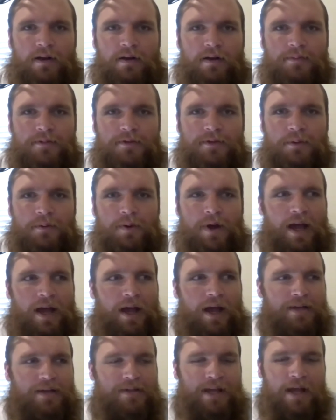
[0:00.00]
So
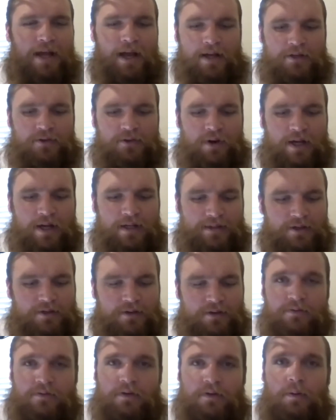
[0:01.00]
as I
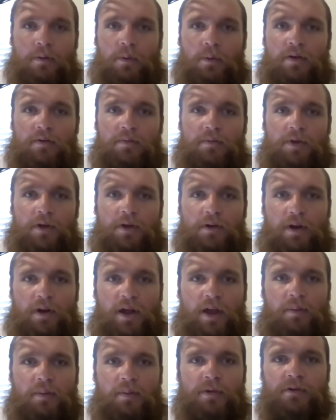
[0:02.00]
transition away from Notre
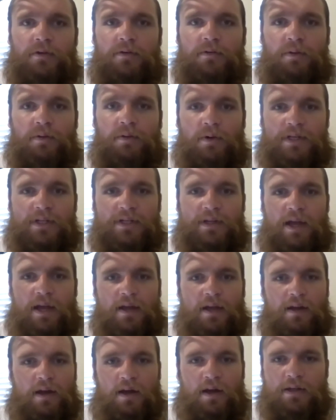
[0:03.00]
Dame to Florida
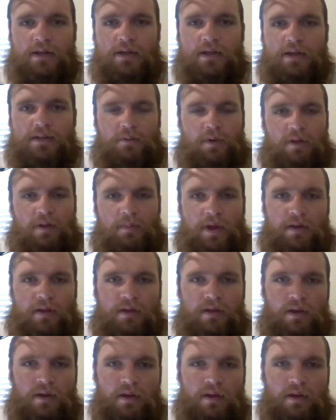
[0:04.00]
State, it's still with me.